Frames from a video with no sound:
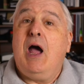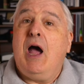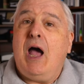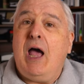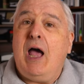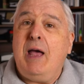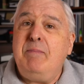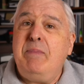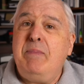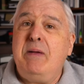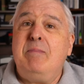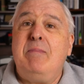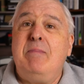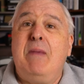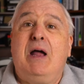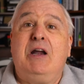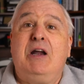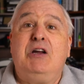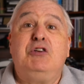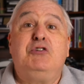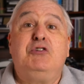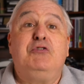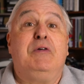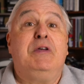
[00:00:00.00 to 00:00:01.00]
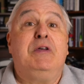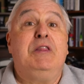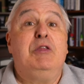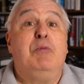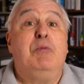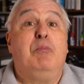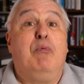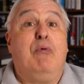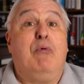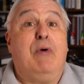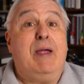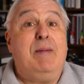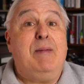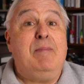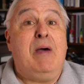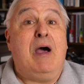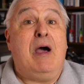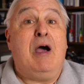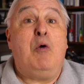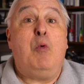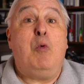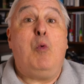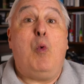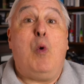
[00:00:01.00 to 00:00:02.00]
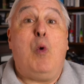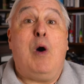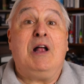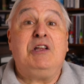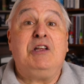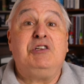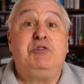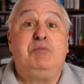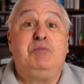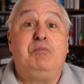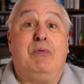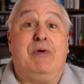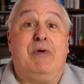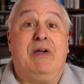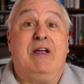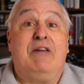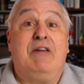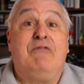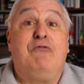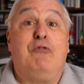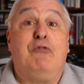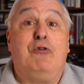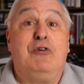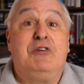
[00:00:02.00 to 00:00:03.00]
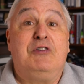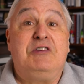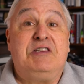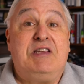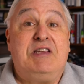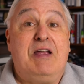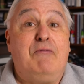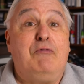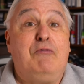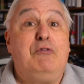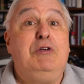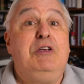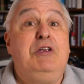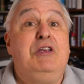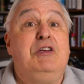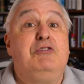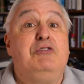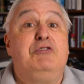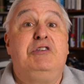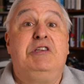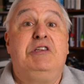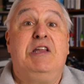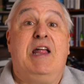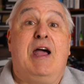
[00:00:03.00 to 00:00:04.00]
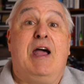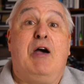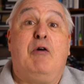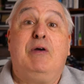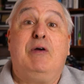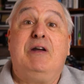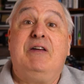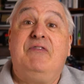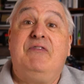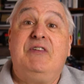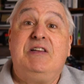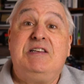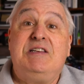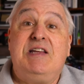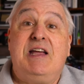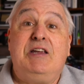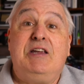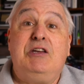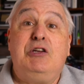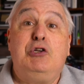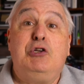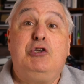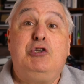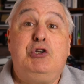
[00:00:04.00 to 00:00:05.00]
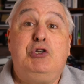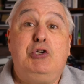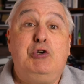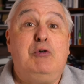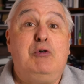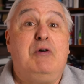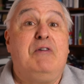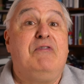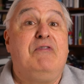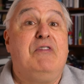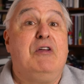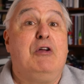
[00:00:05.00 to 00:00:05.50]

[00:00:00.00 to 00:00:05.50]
I've been monitoring the Bremont watch brand for several years now and have attended two of